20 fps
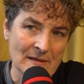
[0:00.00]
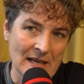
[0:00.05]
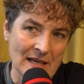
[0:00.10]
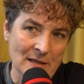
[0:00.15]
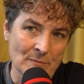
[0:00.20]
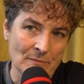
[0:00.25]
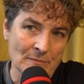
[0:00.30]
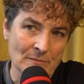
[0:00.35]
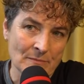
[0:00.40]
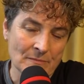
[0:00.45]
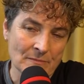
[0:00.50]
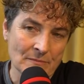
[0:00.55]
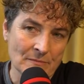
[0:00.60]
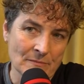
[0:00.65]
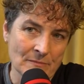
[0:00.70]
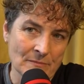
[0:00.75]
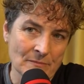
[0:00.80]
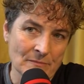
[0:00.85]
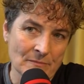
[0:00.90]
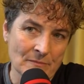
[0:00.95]
alla
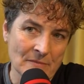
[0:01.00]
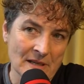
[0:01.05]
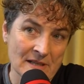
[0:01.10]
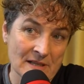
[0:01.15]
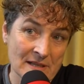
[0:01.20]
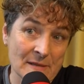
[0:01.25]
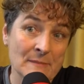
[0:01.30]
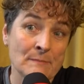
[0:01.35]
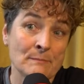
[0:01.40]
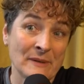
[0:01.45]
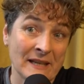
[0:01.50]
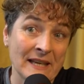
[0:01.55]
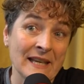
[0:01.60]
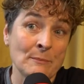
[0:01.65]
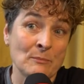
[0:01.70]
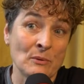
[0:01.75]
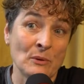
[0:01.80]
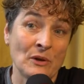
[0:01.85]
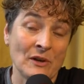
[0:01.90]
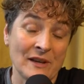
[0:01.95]
uh, spaghetti
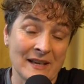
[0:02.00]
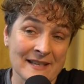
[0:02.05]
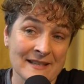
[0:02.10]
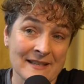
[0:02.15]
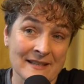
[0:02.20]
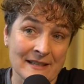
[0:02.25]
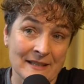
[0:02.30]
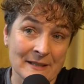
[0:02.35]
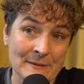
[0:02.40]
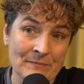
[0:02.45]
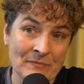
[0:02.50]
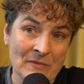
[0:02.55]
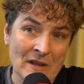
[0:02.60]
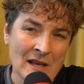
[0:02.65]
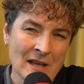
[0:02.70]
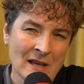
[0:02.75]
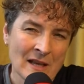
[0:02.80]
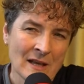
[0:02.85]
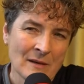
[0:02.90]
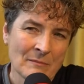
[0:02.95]
puttanesca,
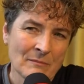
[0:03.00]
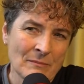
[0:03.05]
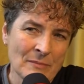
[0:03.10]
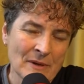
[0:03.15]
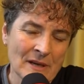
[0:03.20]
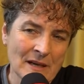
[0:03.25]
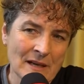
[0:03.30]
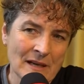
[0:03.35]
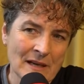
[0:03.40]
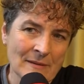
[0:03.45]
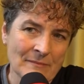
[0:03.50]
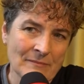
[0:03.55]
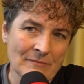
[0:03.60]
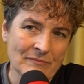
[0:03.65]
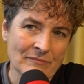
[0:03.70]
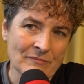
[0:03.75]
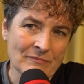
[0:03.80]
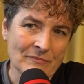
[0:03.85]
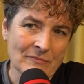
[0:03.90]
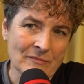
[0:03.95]
but um,
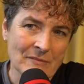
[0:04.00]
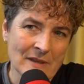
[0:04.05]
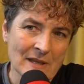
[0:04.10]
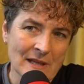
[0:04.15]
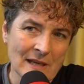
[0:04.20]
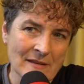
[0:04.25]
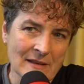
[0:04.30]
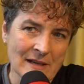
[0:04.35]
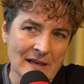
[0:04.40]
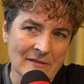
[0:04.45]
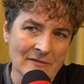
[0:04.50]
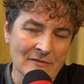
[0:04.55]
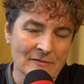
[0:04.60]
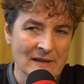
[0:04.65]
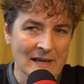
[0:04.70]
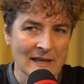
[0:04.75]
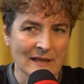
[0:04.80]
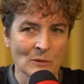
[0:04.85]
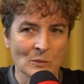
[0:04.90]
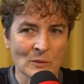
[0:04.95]
now that I've
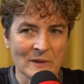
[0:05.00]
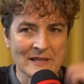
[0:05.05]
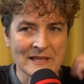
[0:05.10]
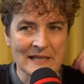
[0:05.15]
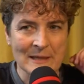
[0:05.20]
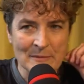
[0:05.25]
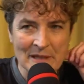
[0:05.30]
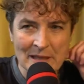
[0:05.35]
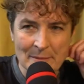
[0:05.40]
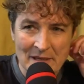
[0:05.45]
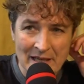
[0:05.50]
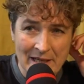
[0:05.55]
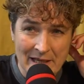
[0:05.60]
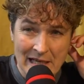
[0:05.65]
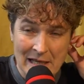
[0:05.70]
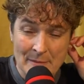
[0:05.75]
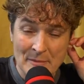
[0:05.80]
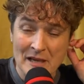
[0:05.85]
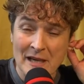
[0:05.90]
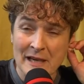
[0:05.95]
had the wind up me about
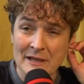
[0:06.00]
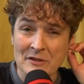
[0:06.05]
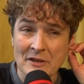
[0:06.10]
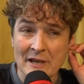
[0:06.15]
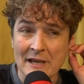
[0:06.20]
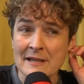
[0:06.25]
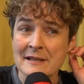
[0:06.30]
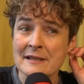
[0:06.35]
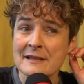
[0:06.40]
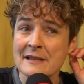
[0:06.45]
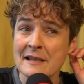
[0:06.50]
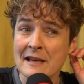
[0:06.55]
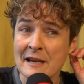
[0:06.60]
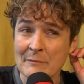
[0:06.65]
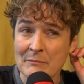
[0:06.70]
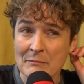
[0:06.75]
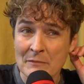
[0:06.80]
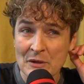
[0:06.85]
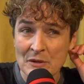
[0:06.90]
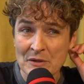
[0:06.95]
carbohydrates,
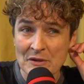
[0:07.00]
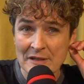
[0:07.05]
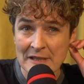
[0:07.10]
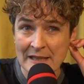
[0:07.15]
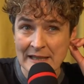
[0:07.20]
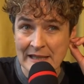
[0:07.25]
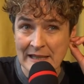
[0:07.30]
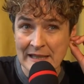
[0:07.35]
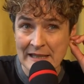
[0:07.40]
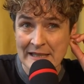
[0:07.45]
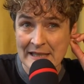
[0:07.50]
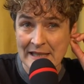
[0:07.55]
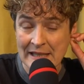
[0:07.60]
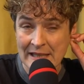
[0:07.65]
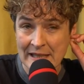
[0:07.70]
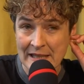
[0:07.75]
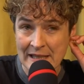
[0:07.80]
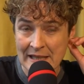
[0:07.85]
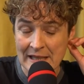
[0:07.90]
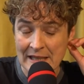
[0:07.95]
I'm mostly
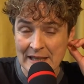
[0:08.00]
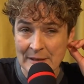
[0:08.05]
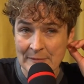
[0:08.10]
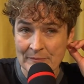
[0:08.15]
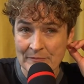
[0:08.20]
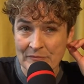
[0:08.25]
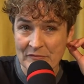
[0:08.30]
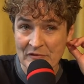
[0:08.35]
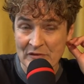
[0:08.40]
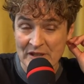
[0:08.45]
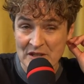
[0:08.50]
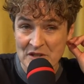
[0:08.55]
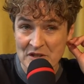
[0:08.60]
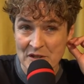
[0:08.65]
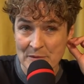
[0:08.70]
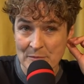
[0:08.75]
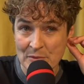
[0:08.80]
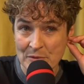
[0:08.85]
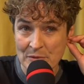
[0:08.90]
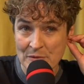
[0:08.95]
eating um,
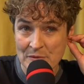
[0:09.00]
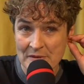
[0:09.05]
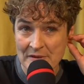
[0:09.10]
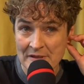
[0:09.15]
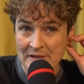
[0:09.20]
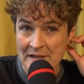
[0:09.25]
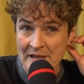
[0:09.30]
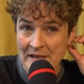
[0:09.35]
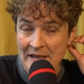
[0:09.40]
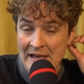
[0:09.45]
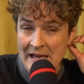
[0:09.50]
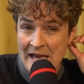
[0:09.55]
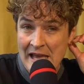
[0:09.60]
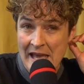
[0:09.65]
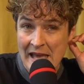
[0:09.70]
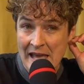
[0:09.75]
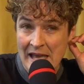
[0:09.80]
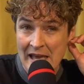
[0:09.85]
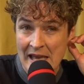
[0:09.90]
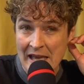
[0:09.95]
vegetables
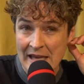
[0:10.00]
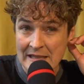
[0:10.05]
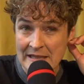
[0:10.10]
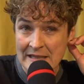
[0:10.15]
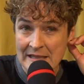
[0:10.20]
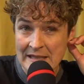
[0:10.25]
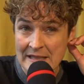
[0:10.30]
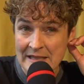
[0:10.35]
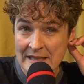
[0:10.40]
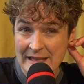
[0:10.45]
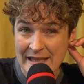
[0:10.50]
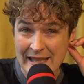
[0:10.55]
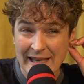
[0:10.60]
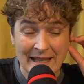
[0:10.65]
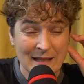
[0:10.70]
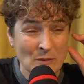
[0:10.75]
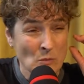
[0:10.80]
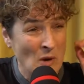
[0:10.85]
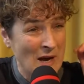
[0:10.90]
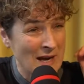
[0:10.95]
and
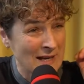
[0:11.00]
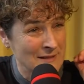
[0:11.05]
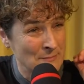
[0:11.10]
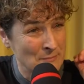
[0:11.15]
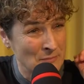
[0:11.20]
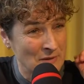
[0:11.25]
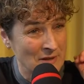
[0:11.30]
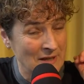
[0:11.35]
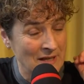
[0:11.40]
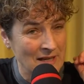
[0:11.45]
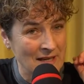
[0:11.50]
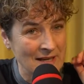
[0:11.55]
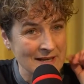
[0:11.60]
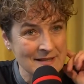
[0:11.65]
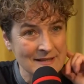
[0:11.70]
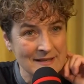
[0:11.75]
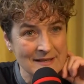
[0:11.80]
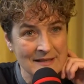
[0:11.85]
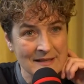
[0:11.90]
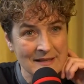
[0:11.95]
quinoa is pretty
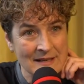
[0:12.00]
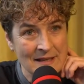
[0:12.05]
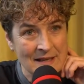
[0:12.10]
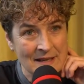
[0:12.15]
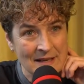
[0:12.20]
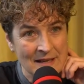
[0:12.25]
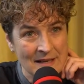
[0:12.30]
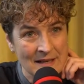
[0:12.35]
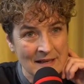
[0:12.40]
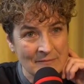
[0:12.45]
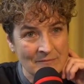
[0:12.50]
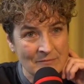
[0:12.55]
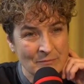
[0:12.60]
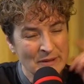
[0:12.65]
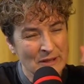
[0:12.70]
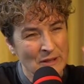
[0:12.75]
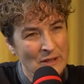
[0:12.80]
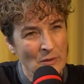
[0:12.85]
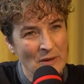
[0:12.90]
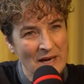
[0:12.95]
nice.
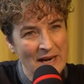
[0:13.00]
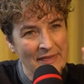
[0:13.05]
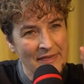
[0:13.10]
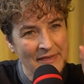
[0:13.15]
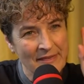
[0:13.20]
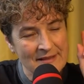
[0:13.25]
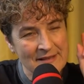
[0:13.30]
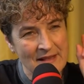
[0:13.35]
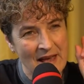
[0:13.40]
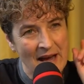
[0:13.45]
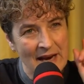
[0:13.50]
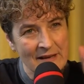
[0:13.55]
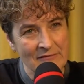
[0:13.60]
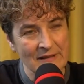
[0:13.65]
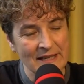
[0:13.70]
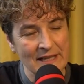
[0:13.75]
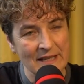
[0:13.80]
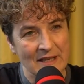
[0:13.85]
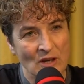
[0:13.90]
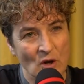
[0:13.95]
But you know what? I, I
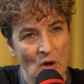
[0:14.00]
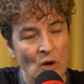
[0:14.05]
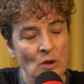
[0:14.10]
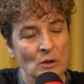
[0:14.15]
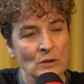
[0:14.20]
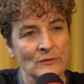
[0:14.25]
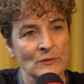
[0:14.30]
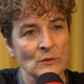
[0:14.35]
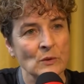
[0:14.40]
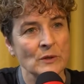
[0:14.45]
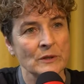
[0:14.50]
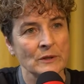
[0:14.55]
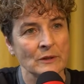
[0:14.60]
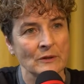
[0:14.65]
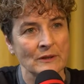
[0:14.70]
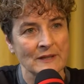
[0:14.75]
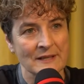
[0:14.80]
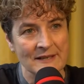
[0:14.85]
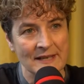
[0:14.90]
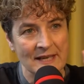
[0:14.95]
reckon olive
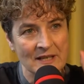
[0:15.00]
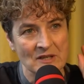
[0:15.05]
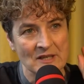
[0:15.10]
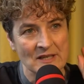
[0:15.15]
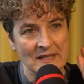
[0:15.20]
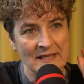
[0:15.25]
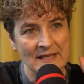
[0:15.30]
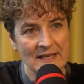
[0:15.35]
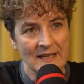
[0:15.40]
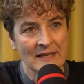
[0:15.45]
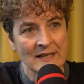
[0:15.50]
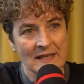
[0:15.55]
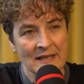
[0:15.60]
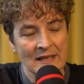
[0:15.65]
oil is actually